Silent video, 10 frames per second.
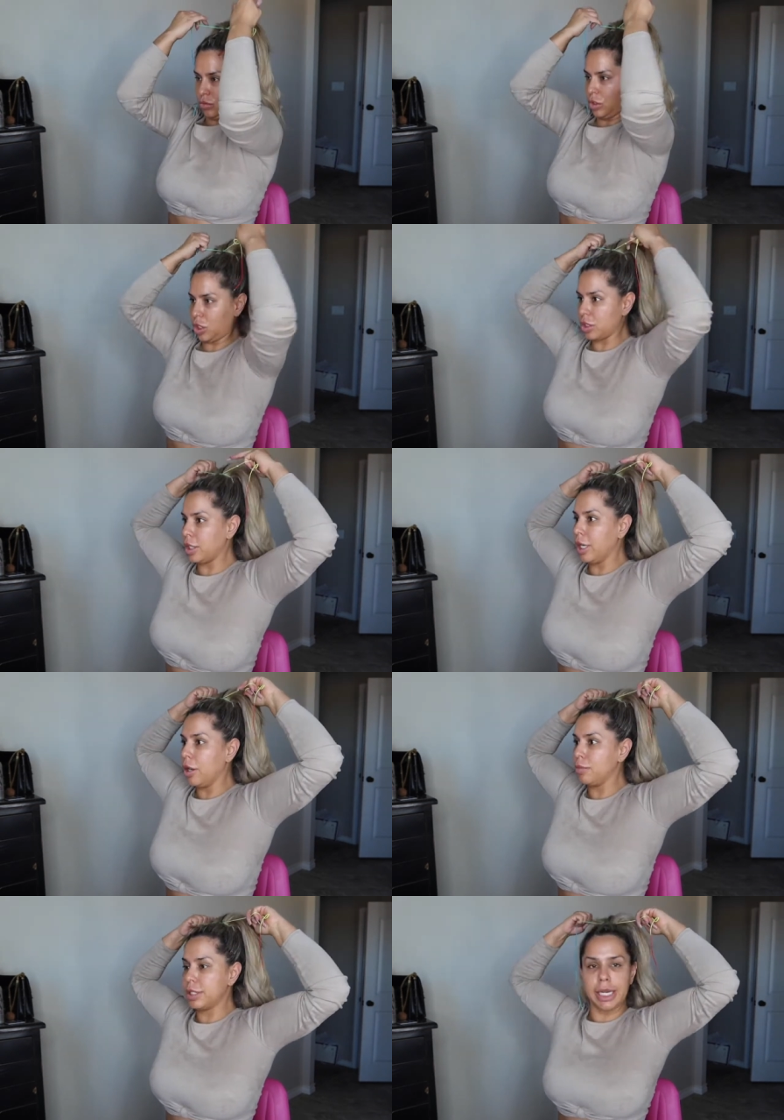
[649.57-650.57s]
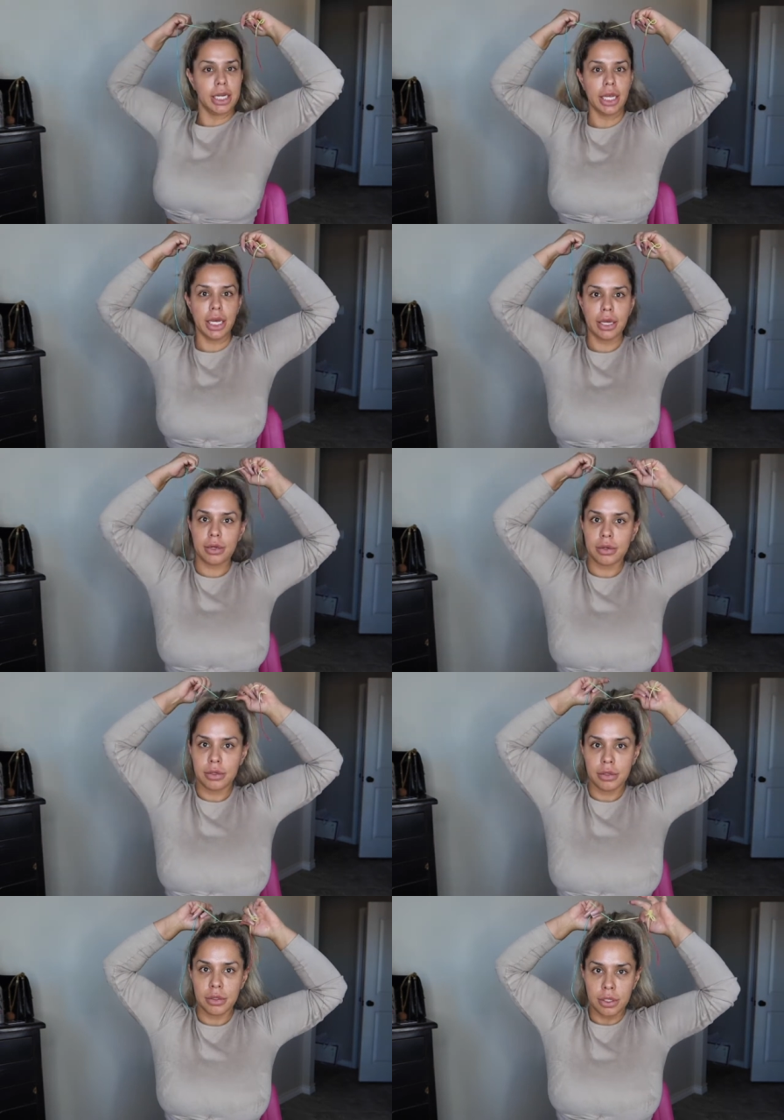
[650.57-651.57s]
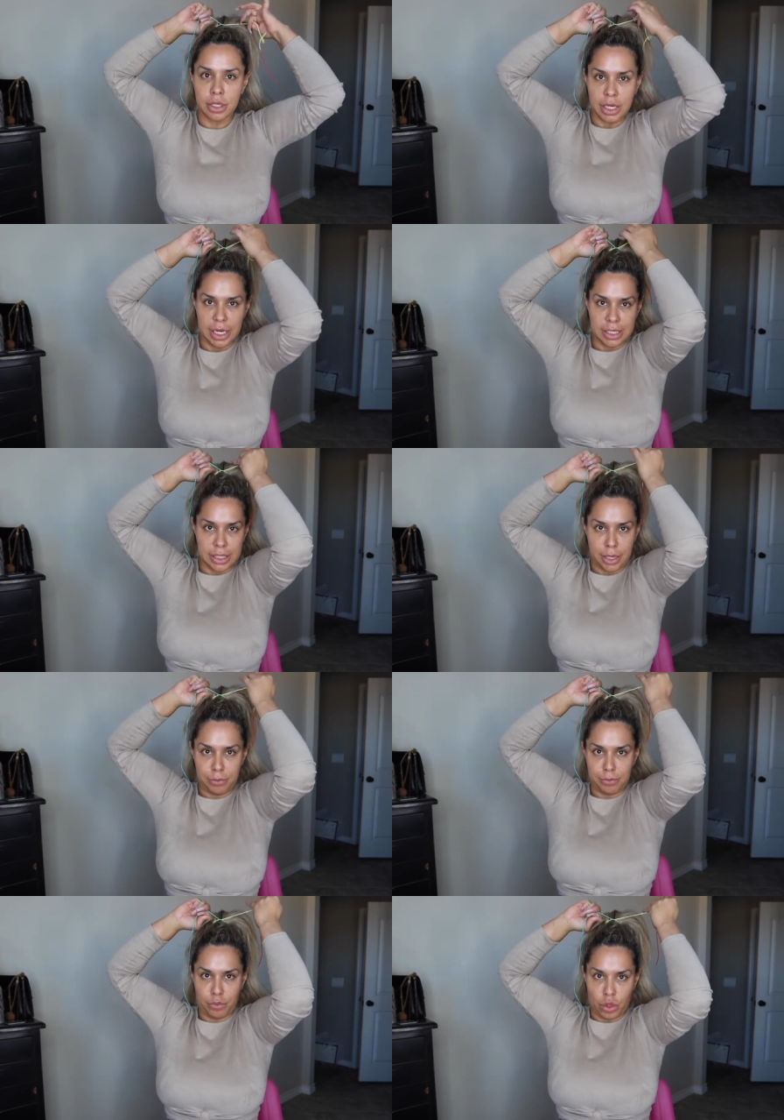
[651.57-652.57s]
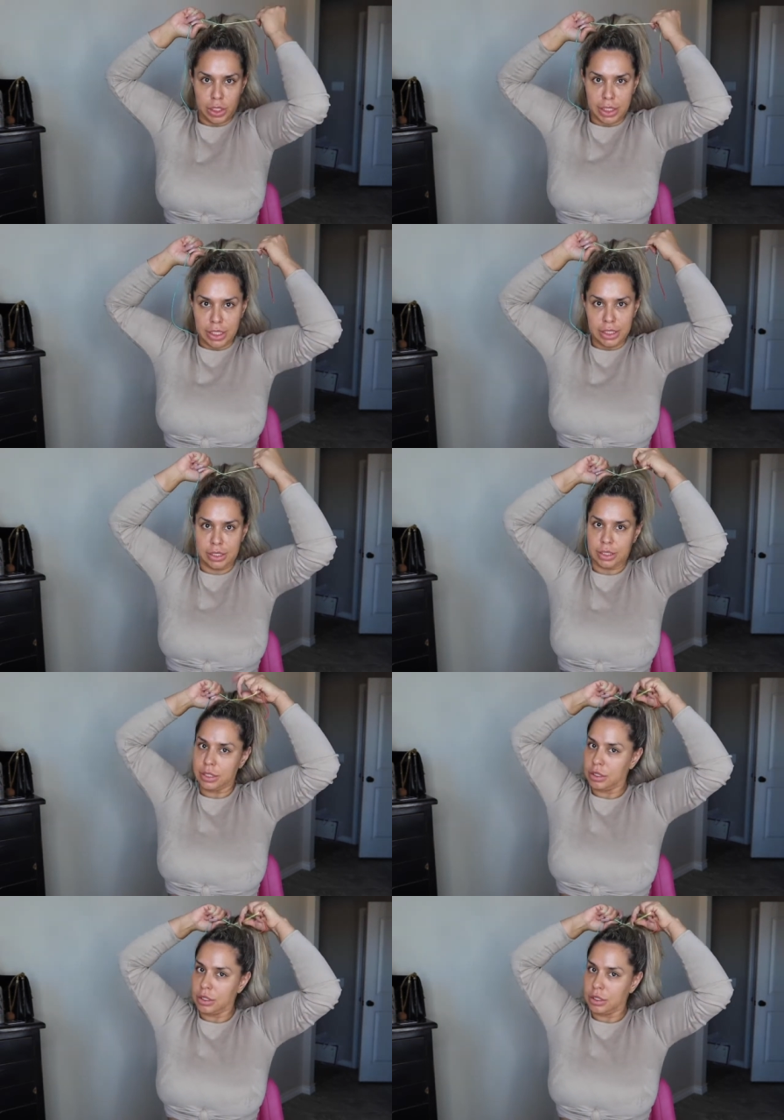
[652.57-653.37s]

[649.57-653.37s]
you'll see how I'm tightening it as I'm pulling this.